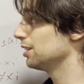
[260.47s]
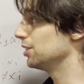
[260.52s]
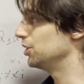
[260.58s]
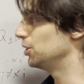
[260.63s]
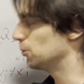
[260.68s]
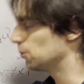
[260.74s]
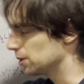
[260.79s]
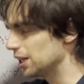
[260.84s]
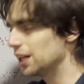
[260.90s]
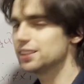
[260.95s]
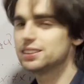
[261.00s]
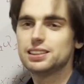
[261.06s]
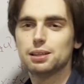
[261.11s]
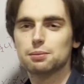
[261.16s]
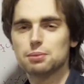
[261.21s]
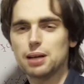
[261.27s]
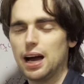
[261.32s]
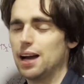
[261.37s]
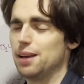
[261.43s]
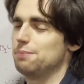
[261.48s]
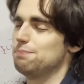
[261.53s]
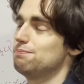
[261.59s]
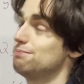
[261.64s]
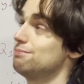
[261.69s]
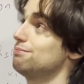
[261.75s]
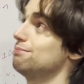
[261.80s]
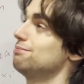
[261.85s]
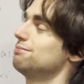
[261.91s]
You will not see it, I
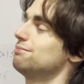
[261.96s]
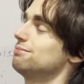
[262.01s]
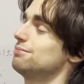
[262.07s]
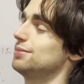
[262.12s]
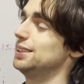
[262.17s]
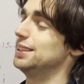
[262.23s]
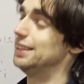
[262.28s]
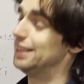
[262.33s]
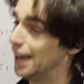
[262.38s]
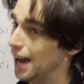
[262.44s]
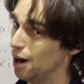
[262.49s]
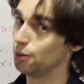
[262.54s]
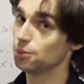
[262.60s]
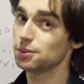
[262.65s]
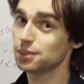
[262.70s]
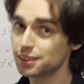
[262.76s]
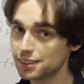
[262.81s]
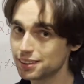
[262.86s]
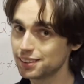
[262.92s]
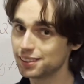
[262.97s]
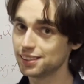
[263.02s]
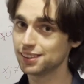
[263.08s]
doubt,